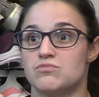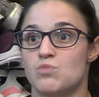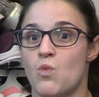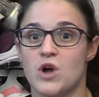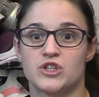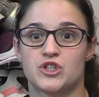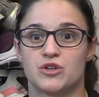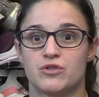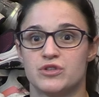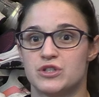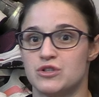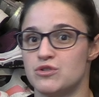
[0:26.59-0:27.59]
what
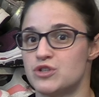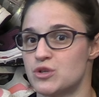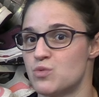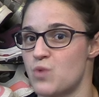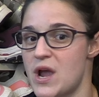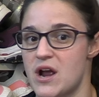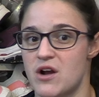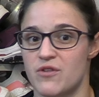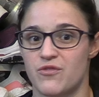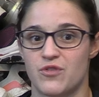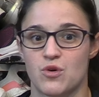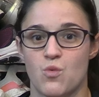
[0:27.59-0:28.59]
shoes you should wear
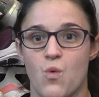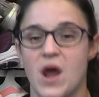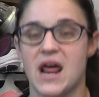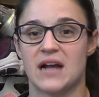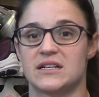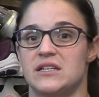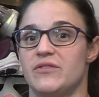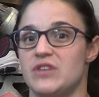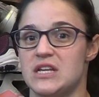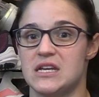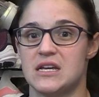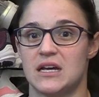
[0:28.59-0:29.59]
for what
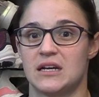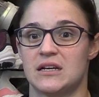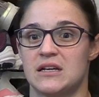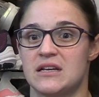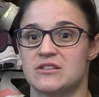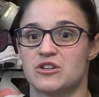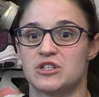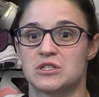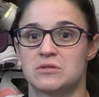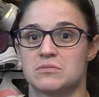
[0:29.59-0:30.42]
activity, and is there